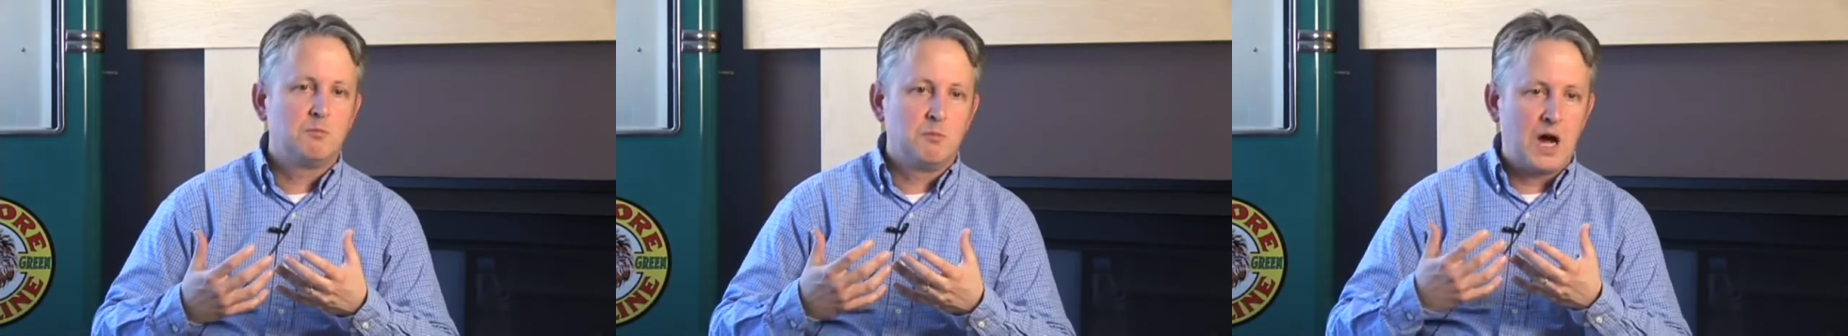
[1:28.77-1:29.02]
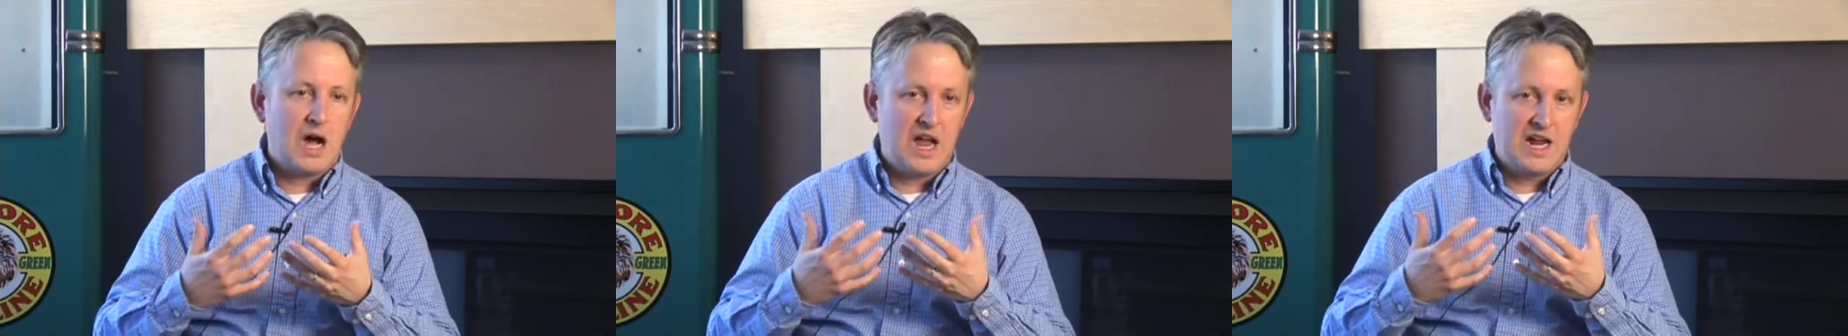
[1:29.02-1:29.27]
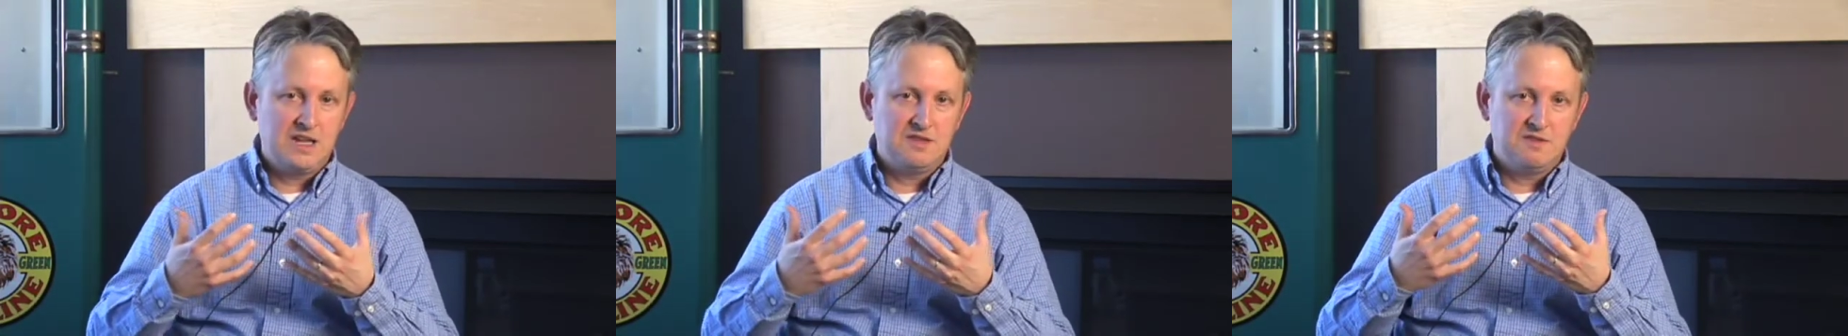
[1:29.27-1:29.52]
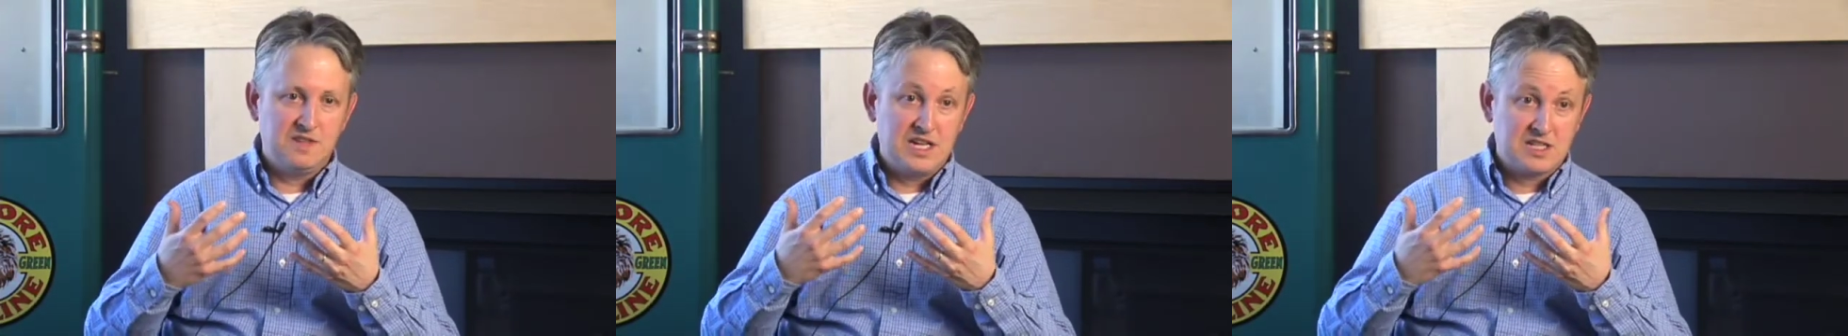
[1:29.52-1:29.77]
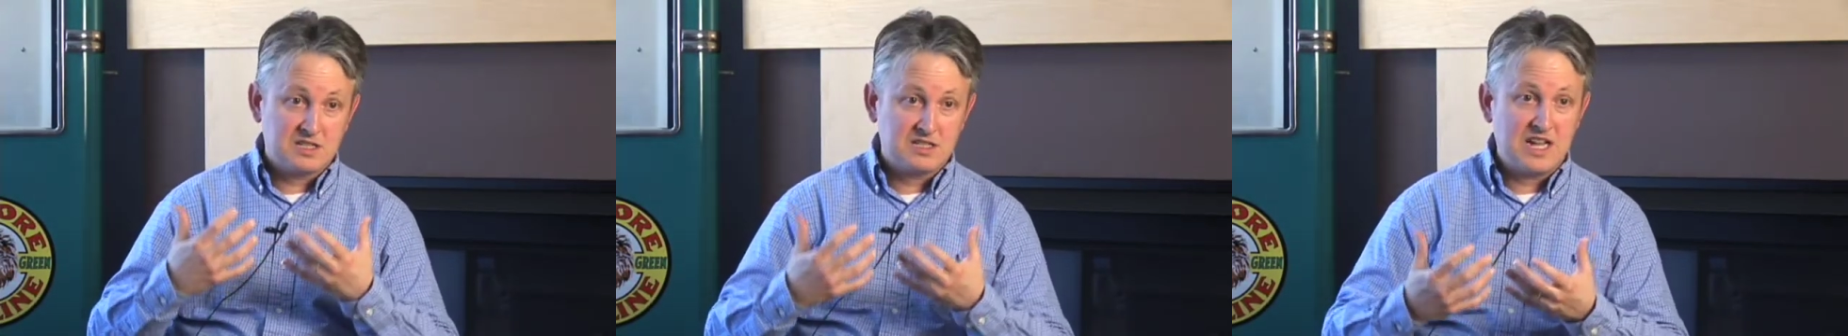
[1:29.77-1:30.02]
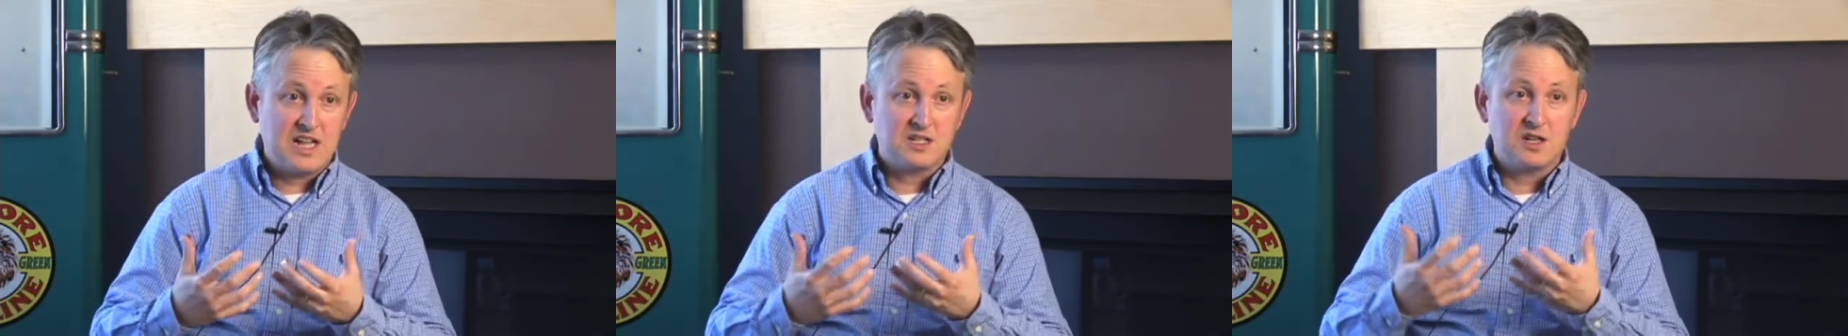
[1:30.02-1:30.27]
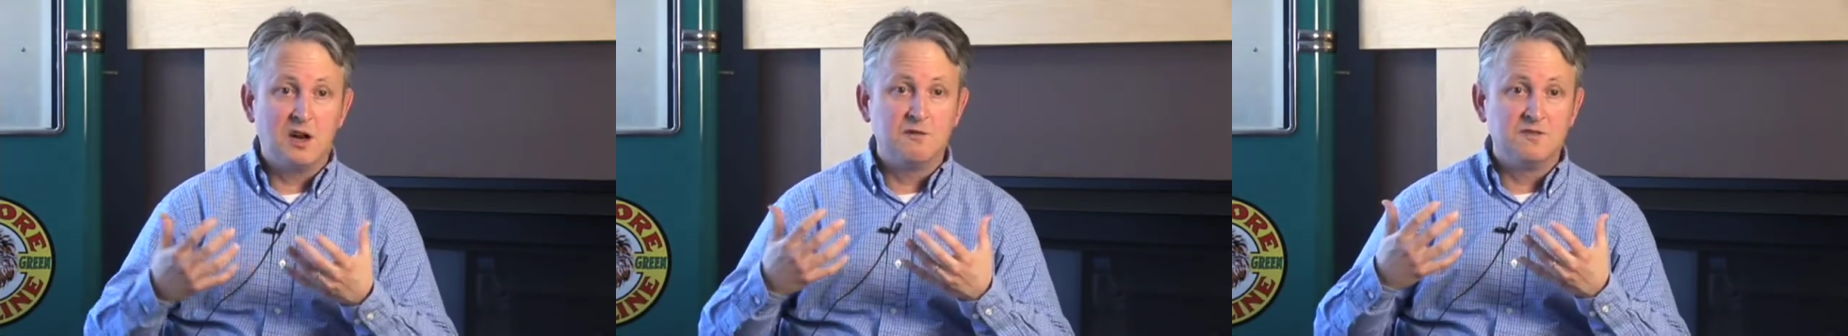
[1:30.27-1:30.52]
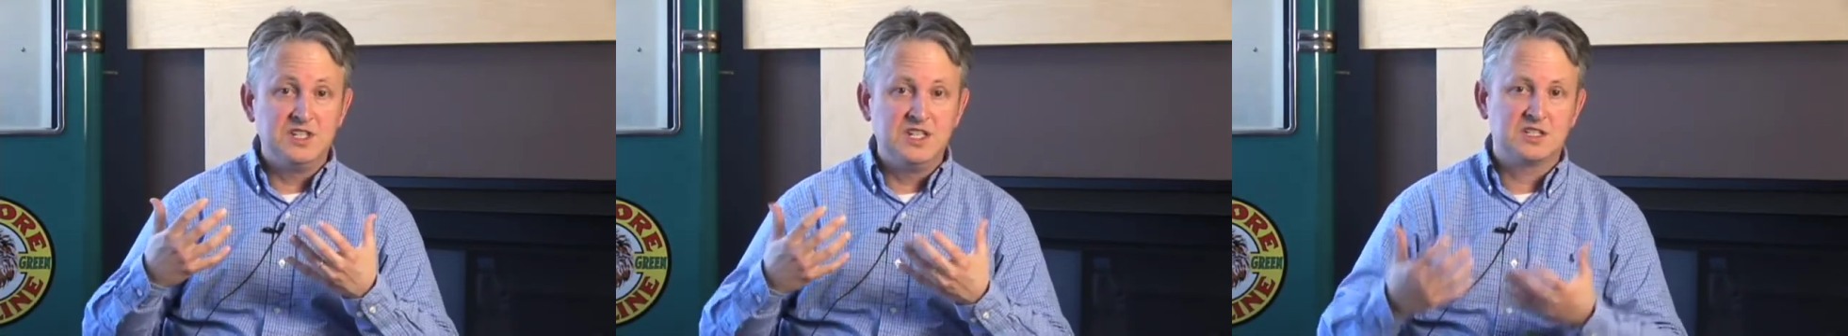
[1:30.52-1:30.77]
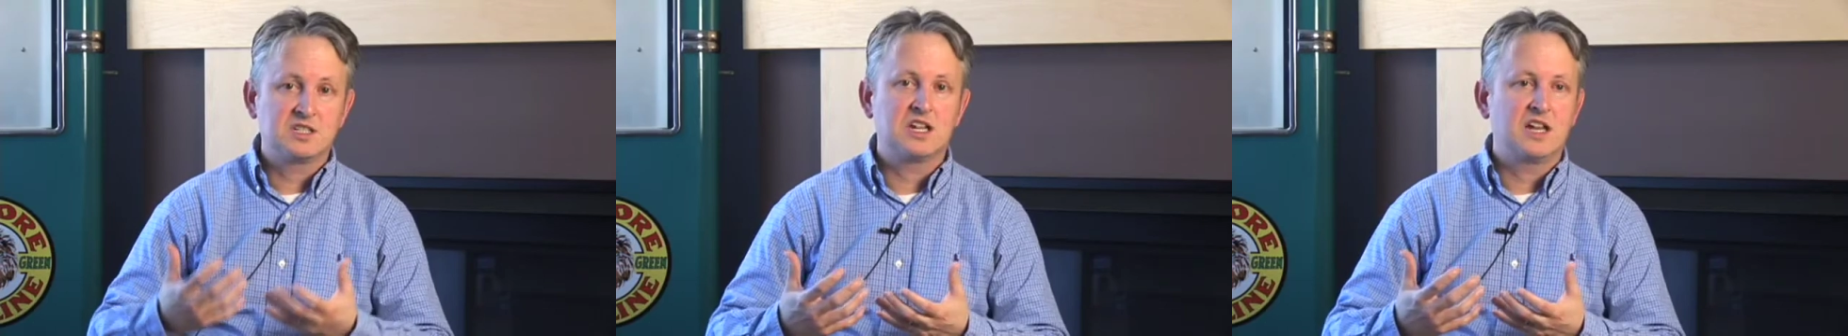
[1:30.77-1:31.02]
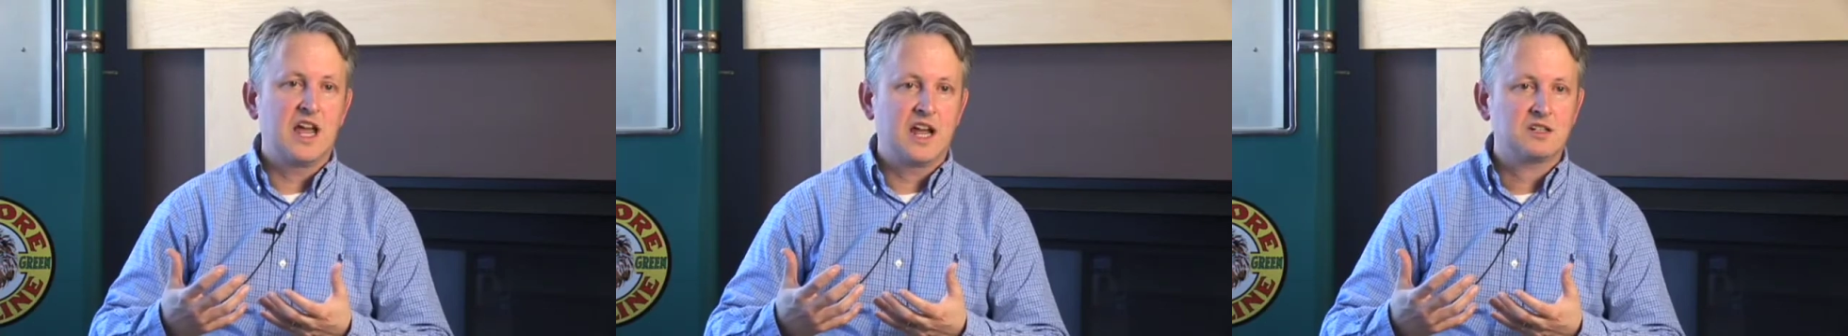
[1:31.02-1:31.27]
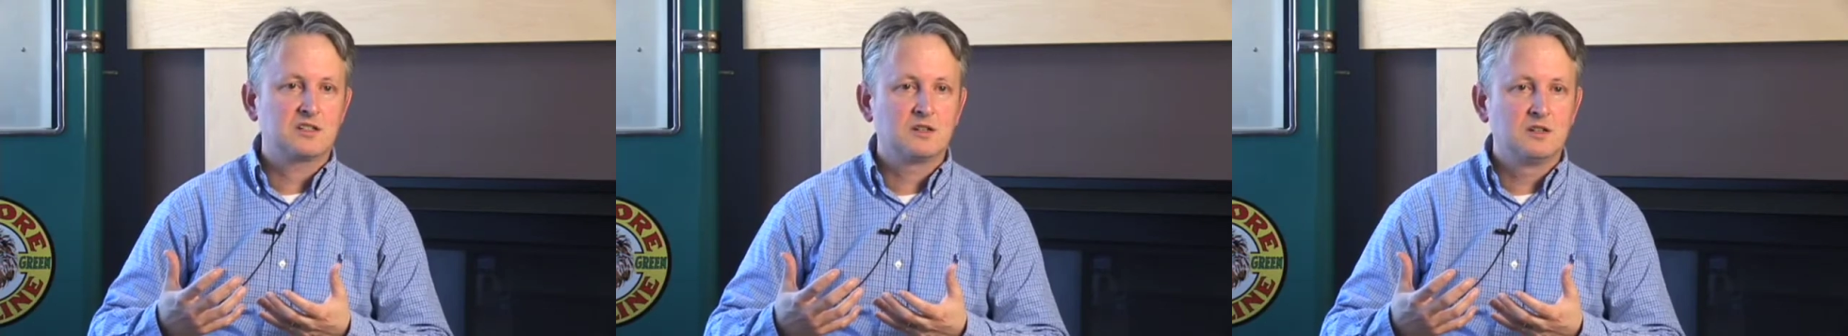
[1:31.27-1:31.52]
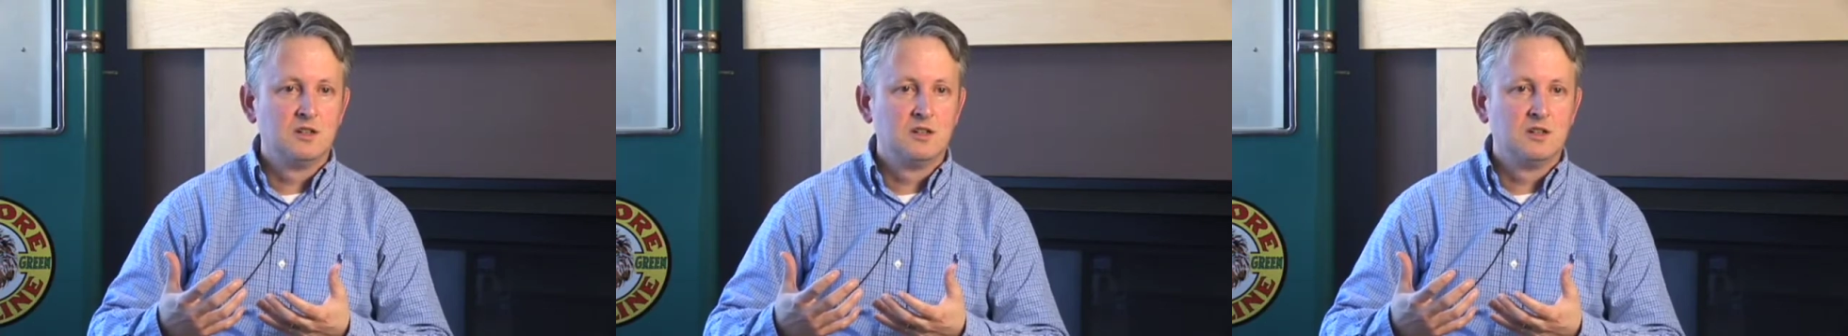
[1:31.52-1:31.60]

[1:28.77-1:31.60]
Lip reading: by the extent of disconnect